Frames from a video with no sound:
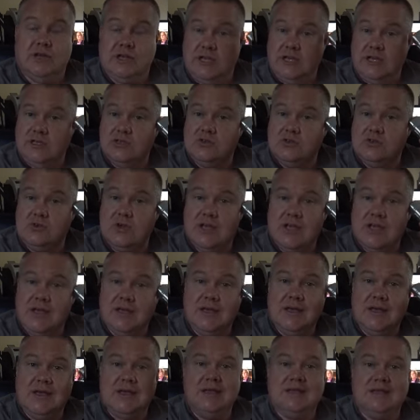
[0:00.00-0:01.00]
and into your head
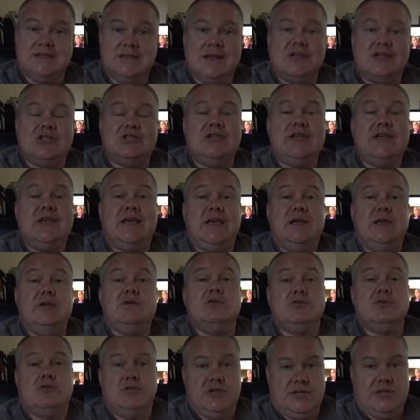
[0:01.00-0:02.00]
is actually
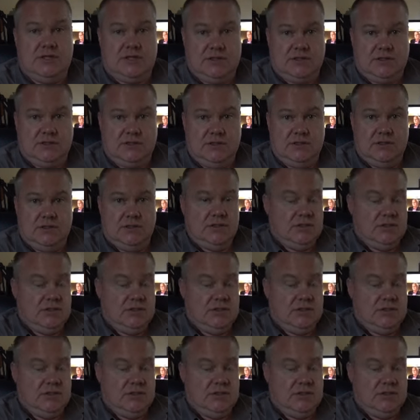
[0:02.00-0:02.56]
increased.